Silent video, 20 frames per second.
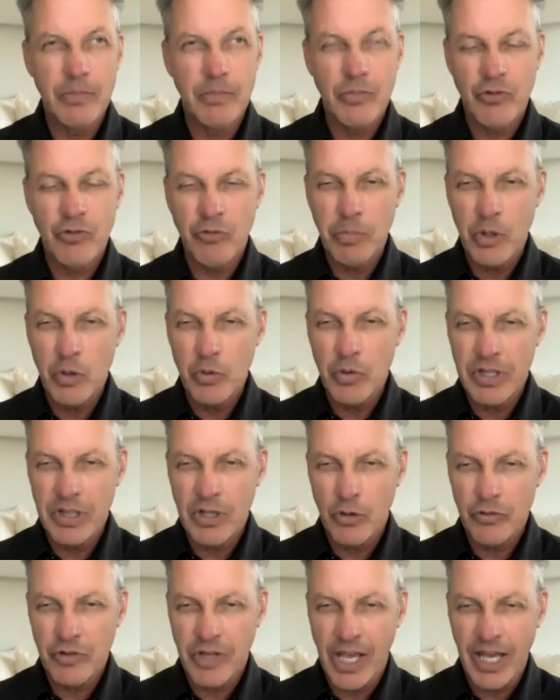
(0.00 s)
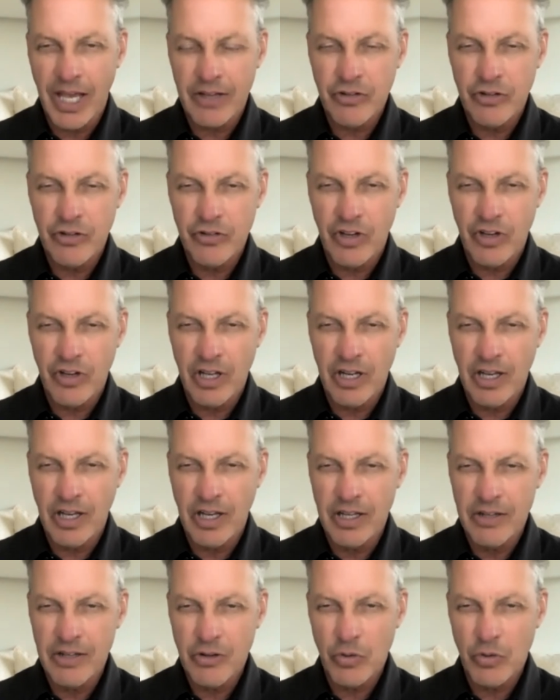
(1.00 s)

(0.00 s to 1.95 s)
spewing those gases on a